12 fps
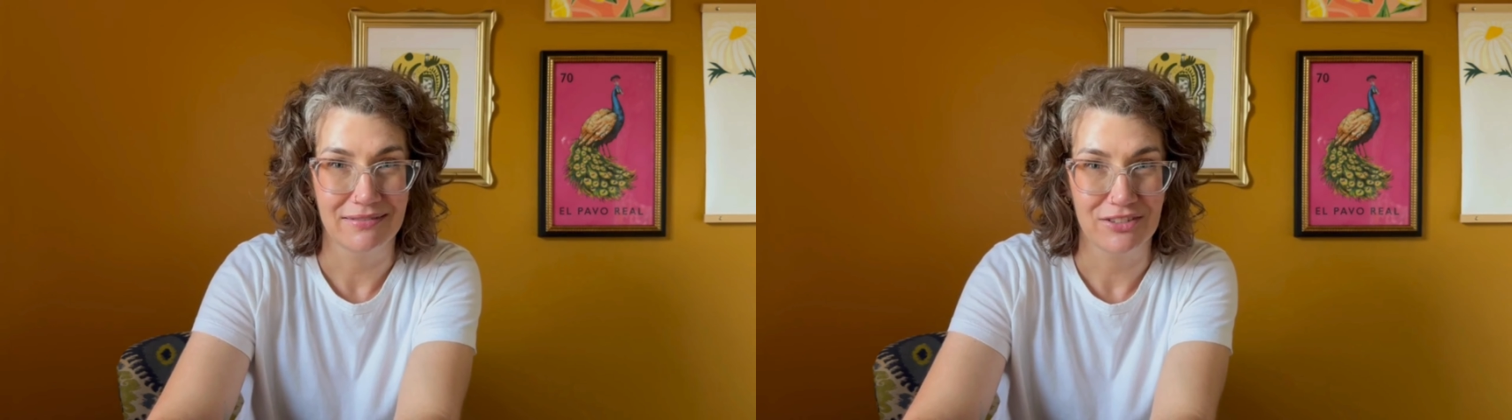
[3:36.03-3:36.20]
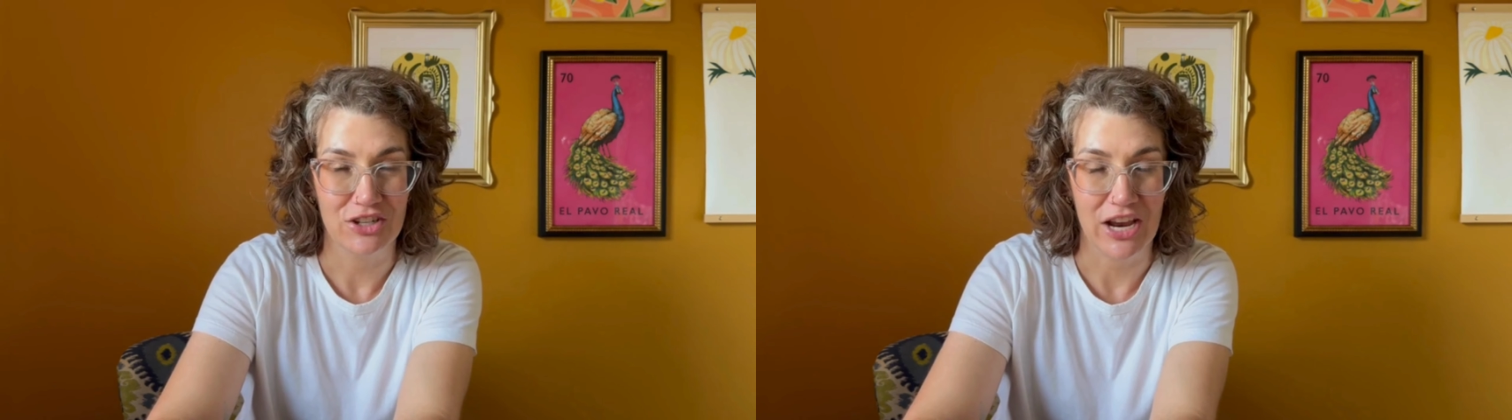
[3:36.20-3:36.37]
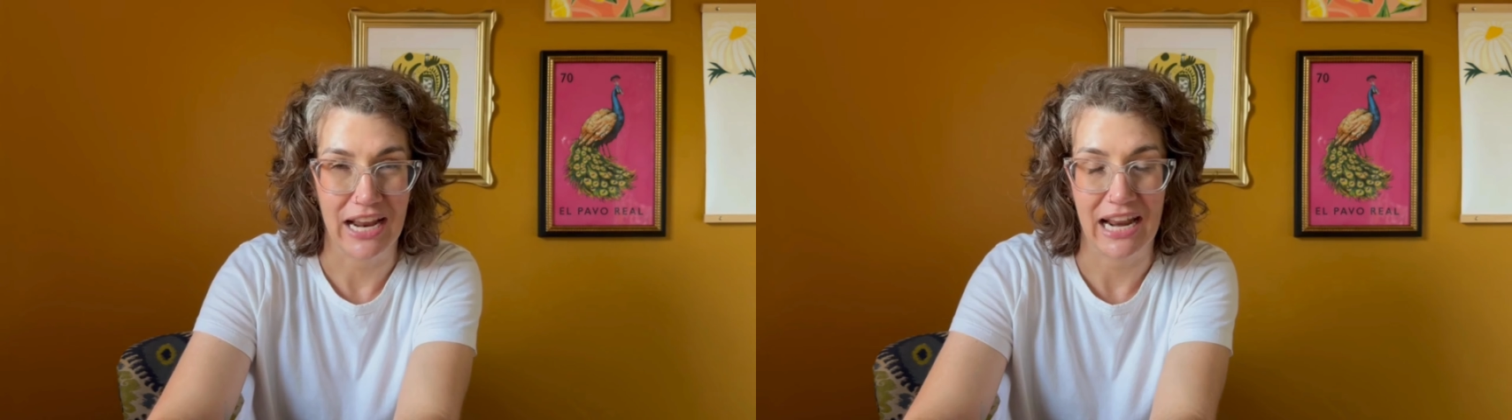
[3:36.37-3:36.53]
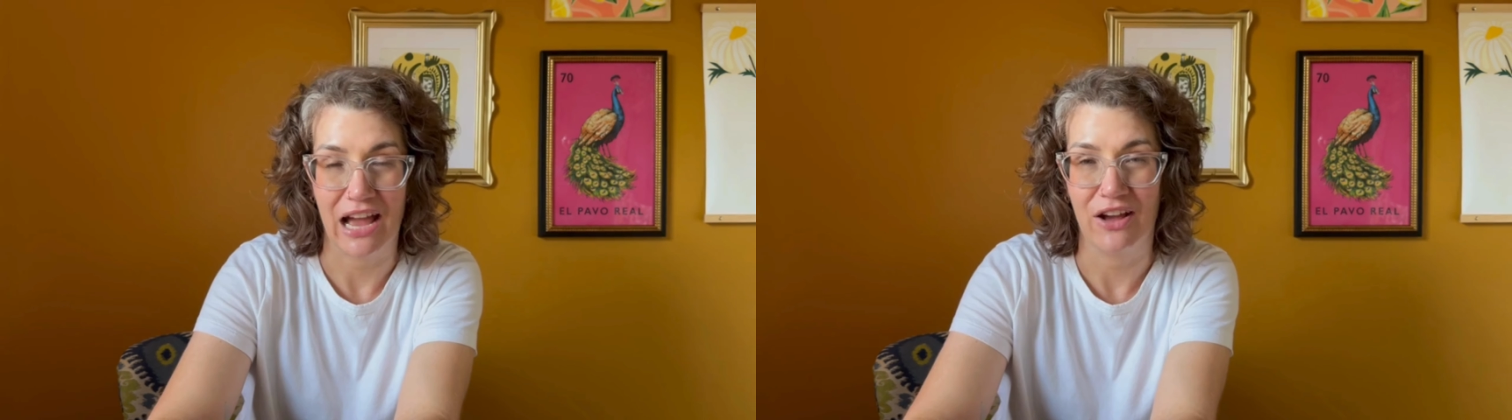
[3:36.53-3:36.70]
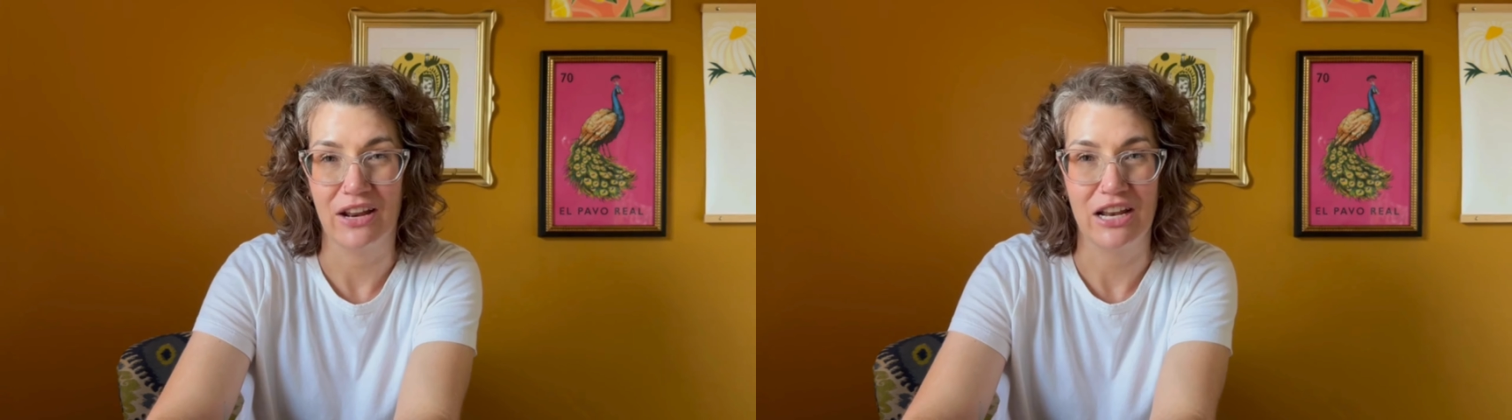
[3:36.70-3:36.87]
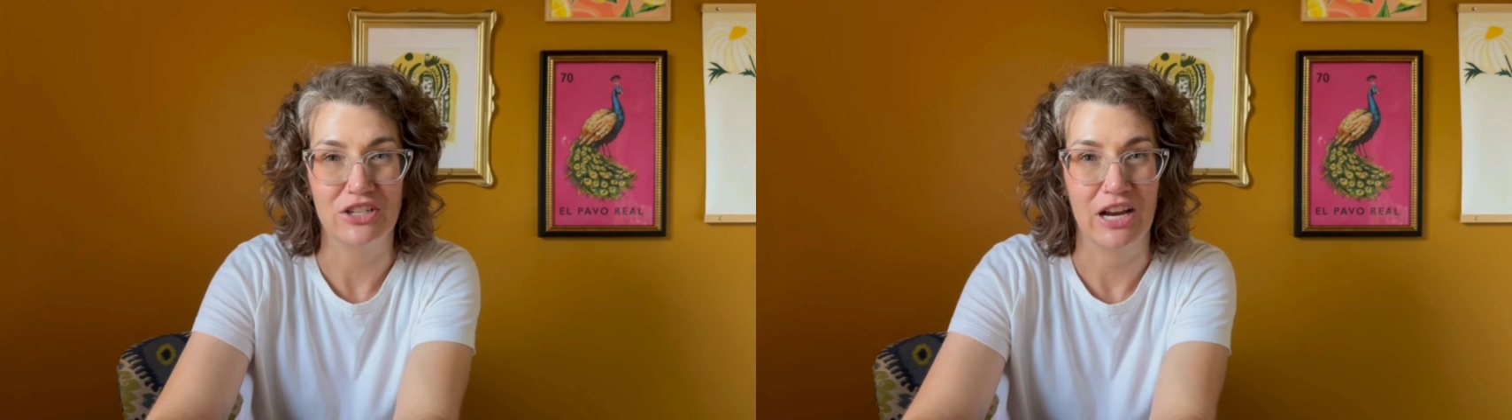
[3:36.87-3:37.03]
Check it
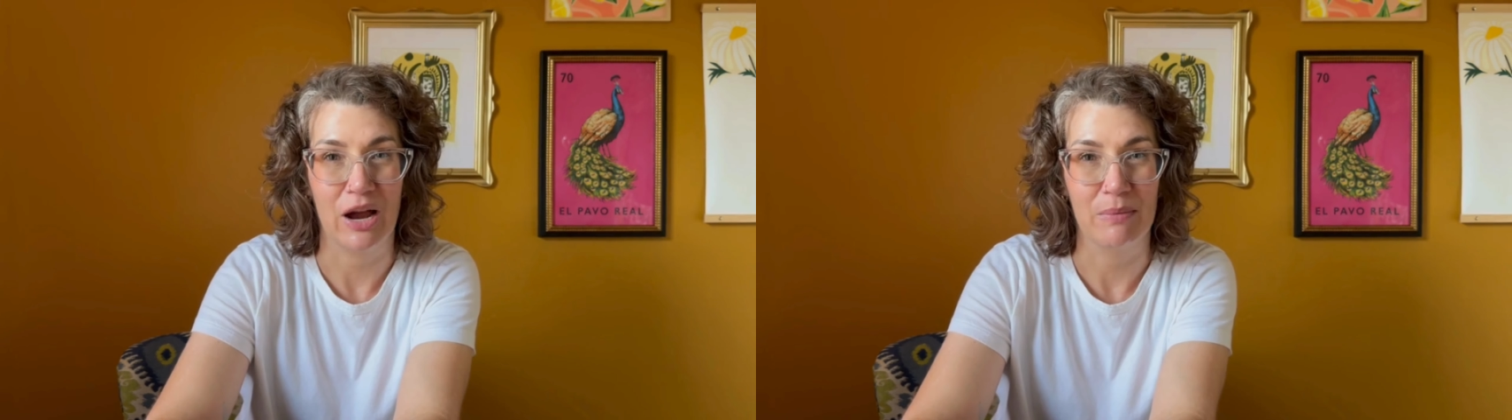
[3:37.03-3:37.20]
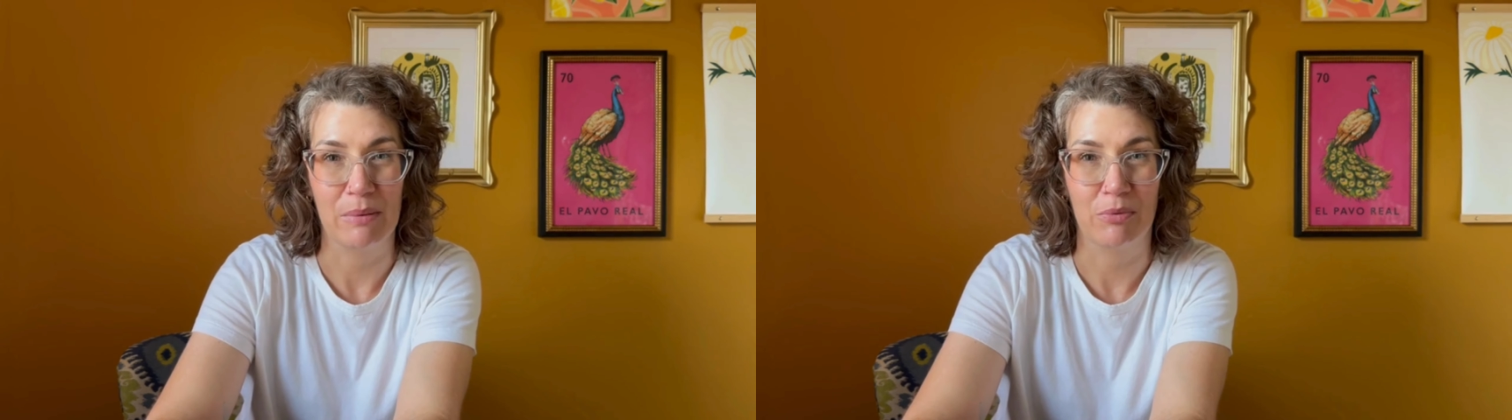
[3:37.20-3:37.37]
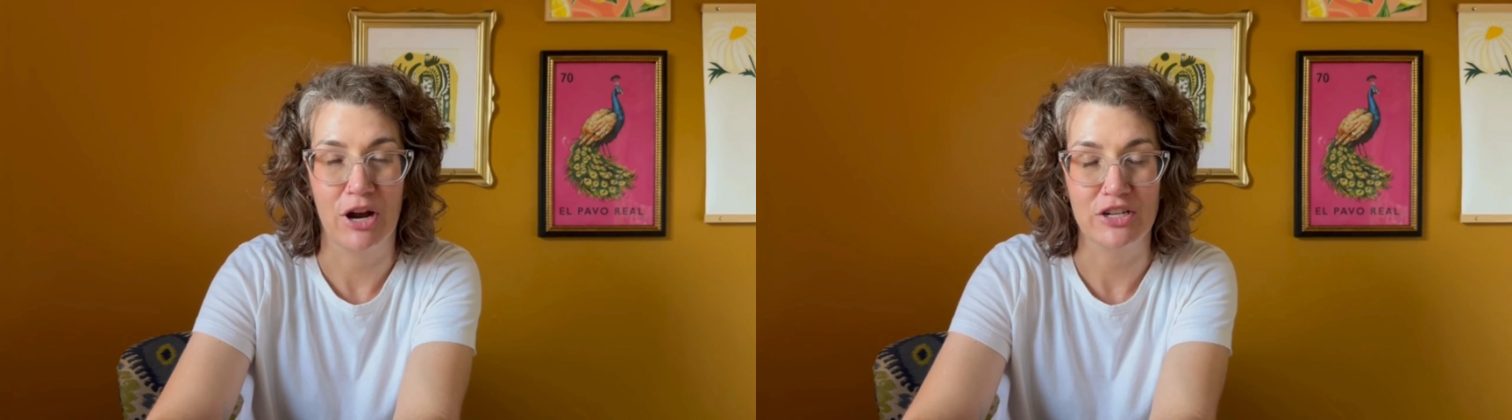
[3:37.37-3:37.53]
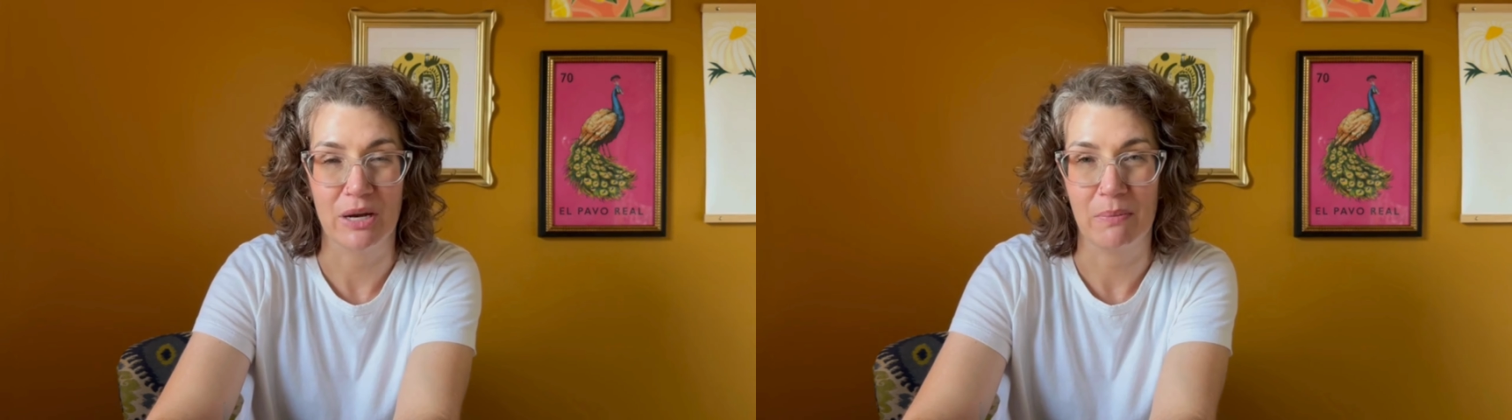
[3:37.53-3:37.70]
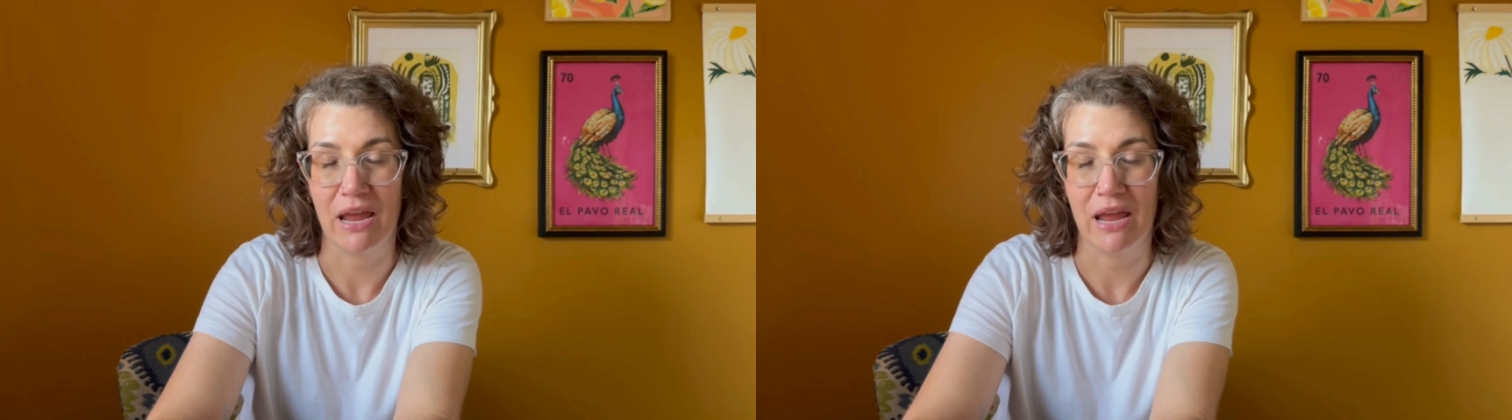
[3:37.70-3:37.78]
out, and check out my project